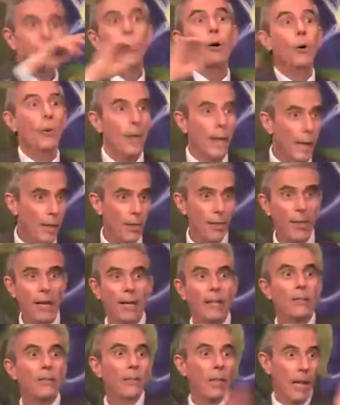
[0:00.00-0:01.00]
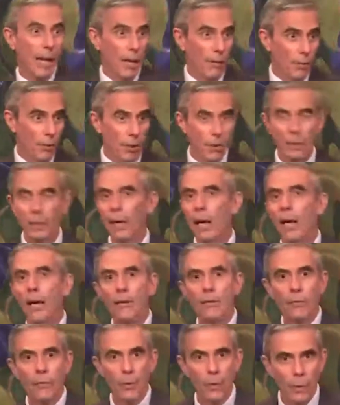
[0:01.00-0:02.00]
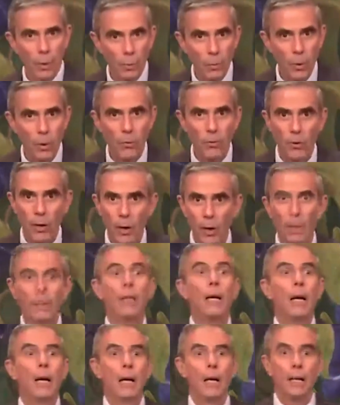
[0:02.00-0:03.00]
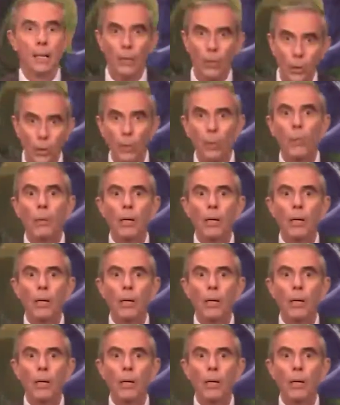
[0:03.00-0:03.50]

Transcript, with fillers: Okay, thanks. Have a good life. Move on. You know,